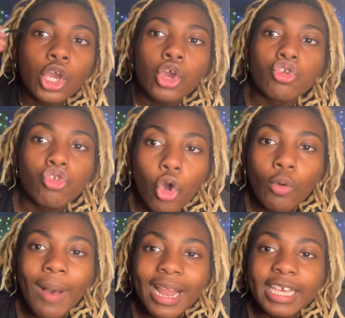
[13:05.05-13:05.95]

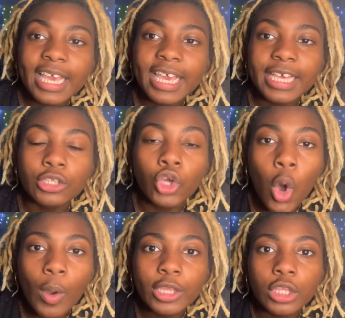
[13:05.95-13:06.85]
Nobody is
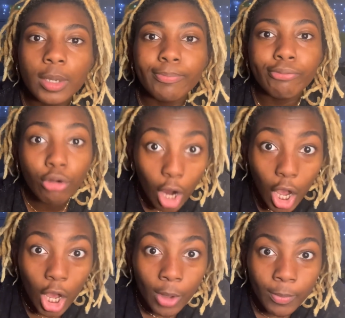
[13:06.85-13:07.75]
going to
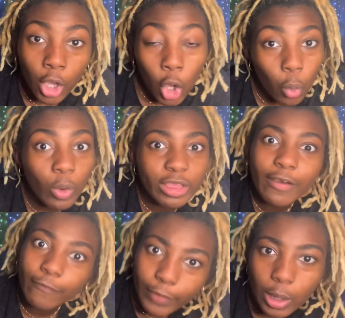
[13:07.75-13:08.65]
prom with
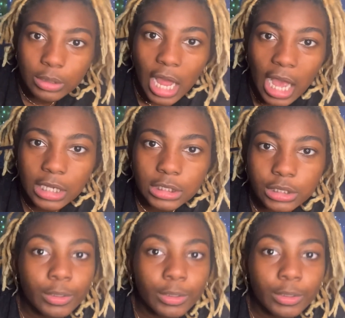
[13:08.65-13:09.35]
faux locks.